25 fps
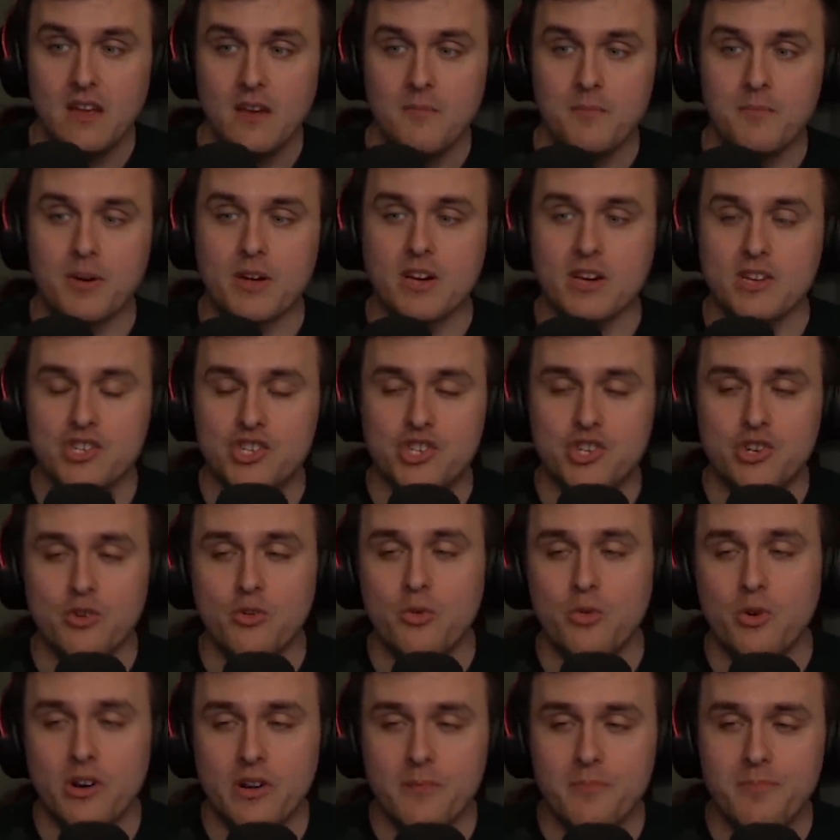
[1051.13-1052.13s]
Because you
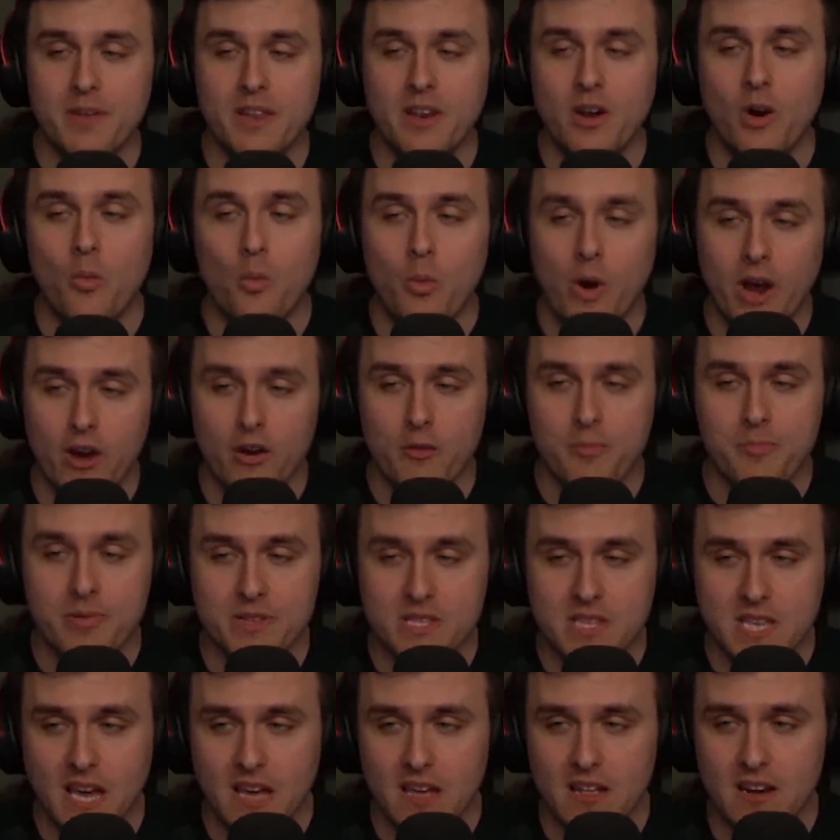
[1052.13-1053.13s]
would have been a where
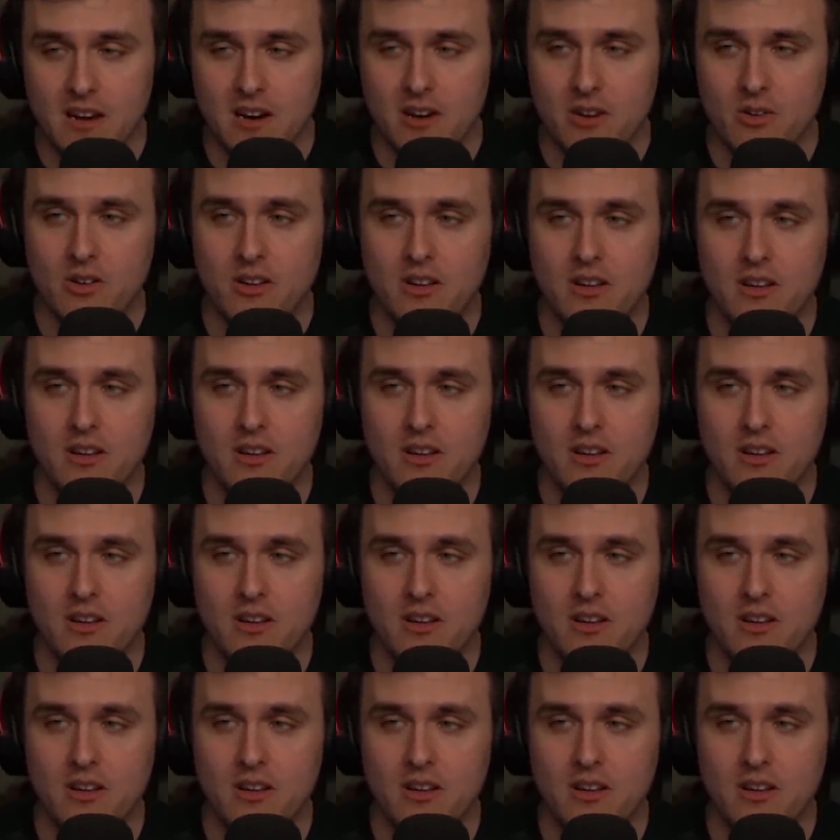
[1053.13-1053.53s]
potato.